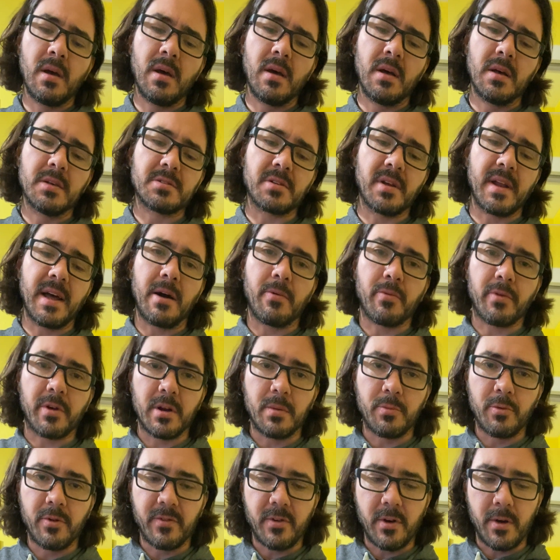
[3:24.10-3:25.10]
So now we're going
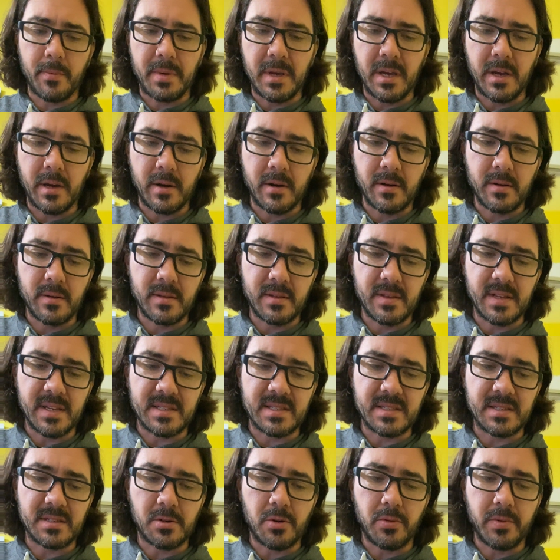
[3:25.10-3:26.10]
to move it up here. This
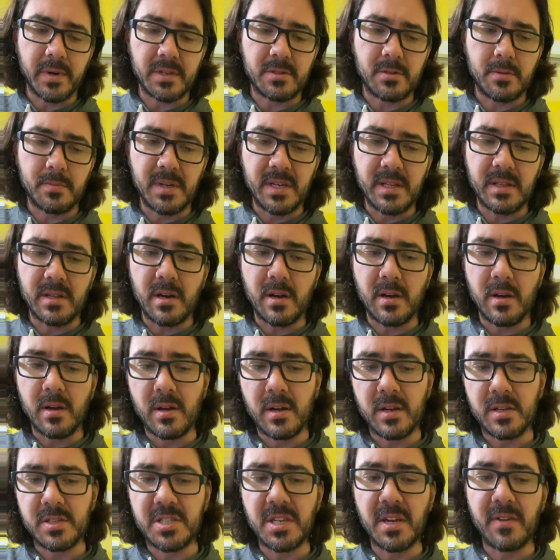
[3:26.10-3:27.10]
is going to be the
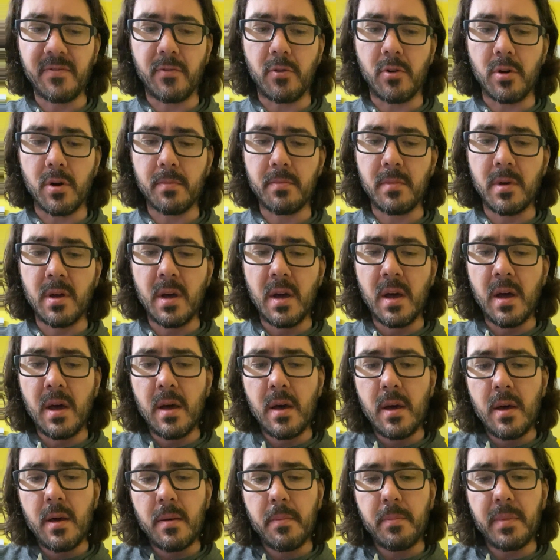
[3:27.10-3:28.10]
G form
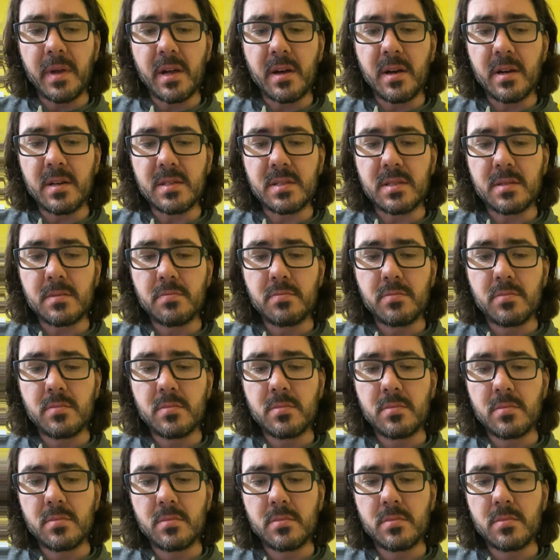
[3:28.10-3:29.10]
because
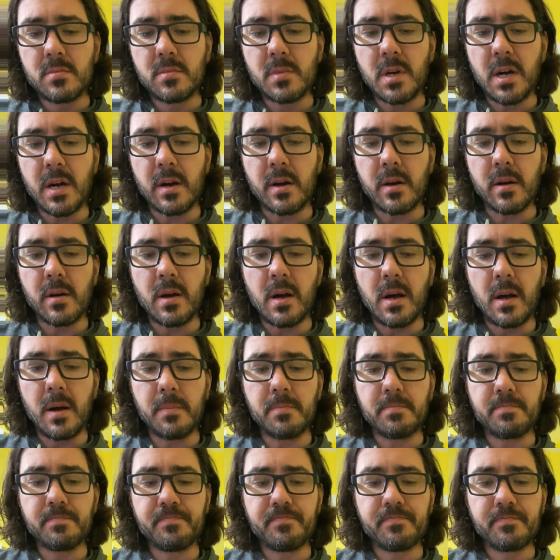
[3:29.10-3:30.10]
our
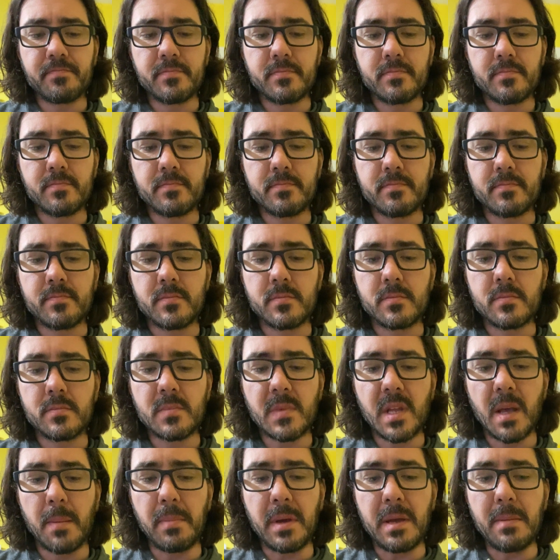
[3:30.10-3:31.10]

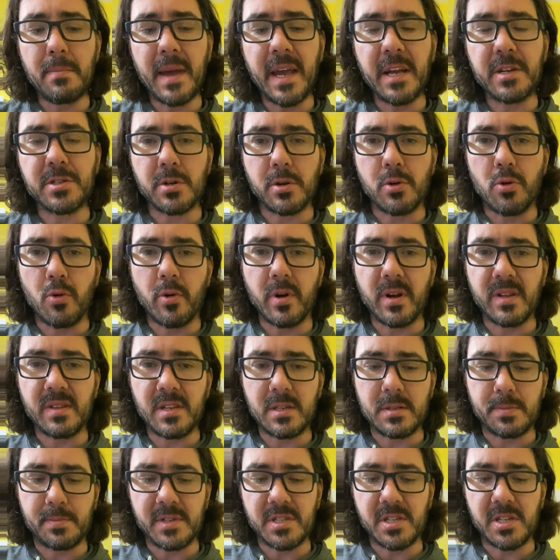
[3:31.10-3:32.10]
B major chord in
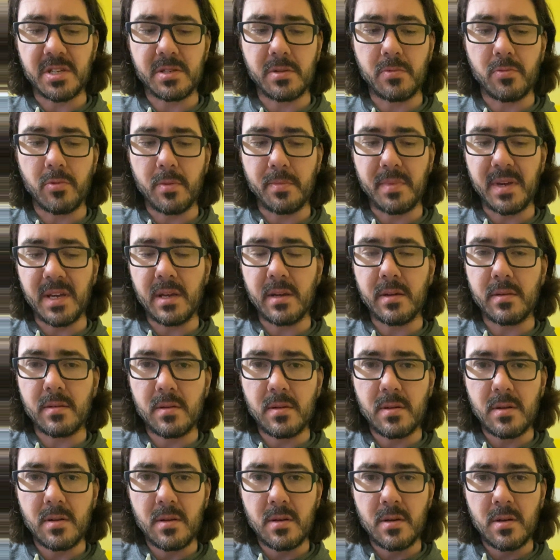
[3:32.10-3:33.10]
this position would be
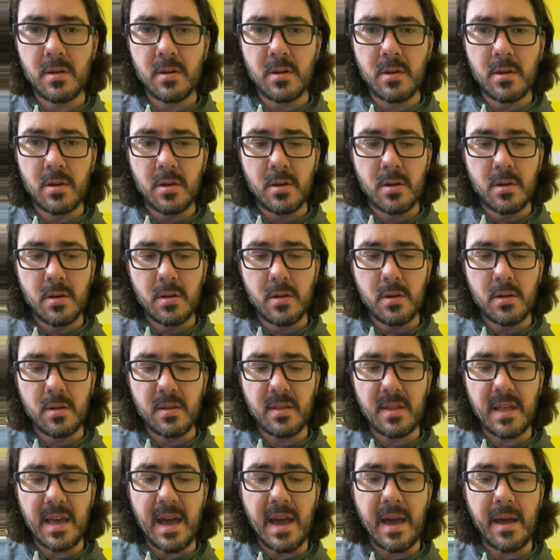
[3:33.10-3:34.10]

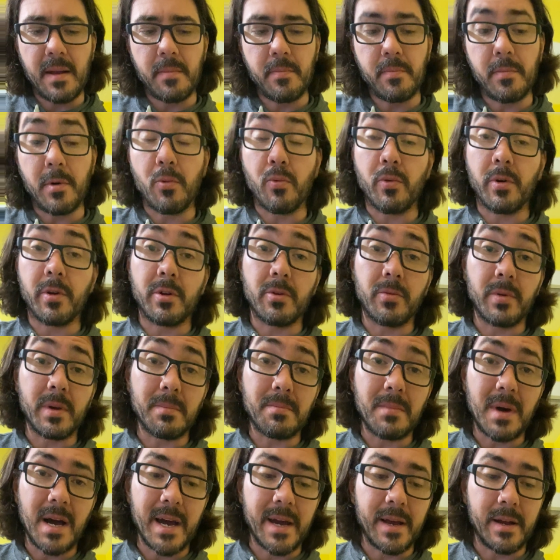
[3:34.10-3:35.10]
that, but we're doing
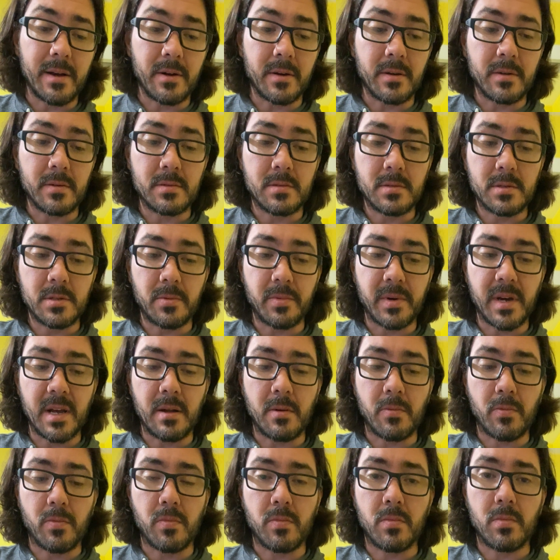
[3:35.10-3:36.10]
minor. So we got
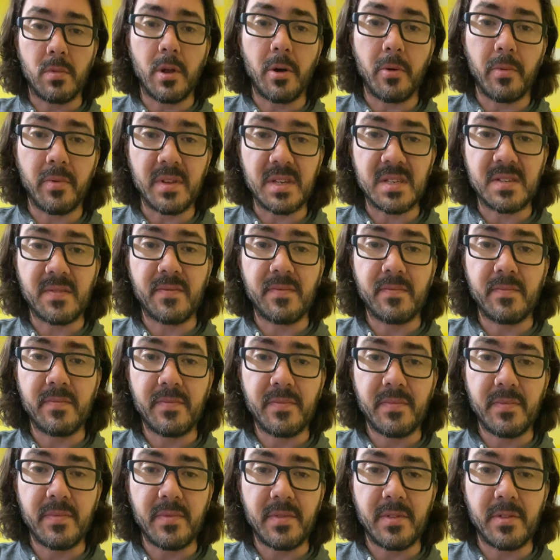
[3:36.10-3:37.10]
to lower this
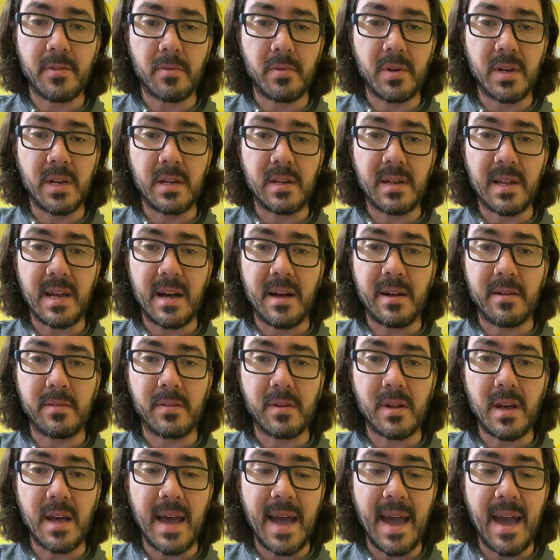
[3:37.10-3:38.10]
3 down
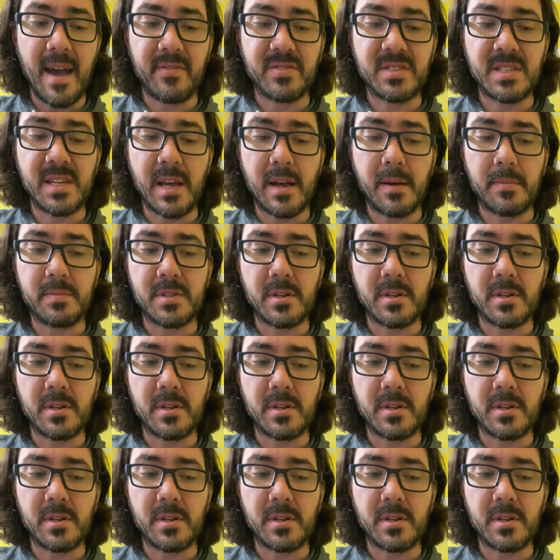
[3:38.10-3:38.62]
a half step.